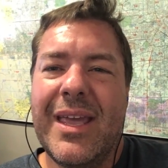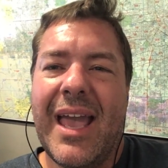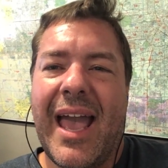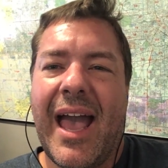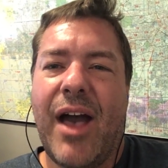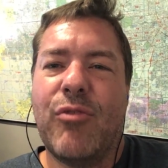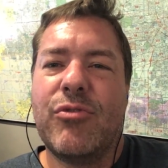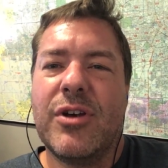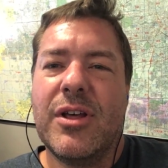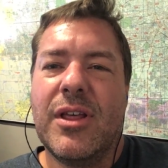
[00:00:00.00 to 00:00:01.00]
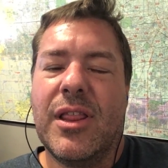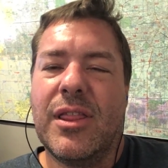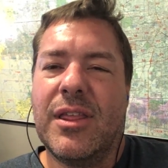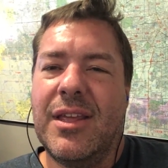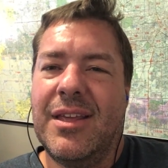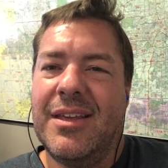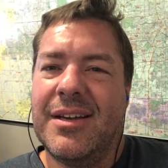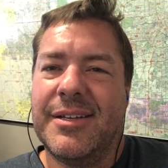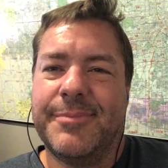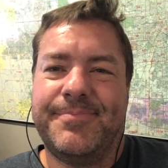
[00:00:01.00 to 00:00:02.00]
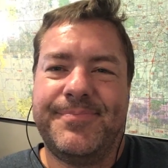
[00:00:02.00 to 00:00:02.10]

have the,